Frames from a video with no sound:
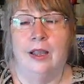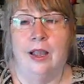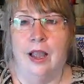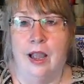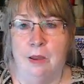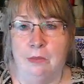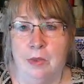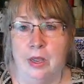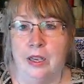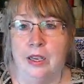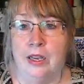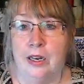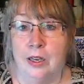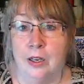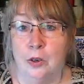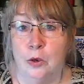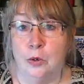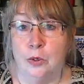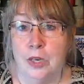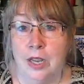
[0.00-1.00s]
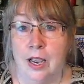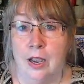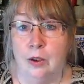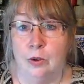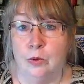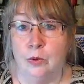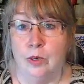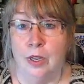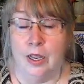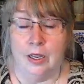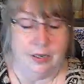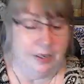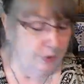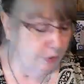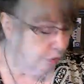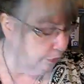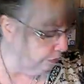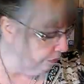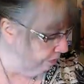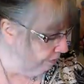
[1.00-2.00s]
am I going to go down
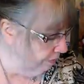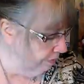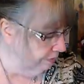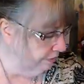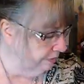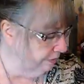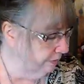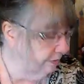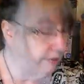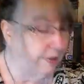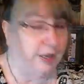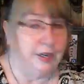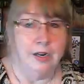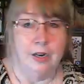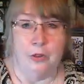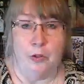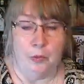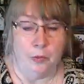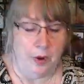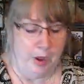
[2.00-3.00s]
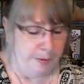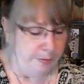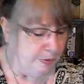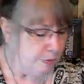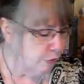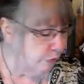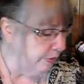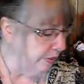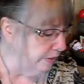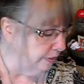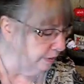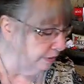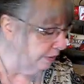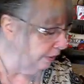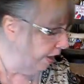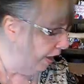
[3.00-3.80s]
another another rabbit trail?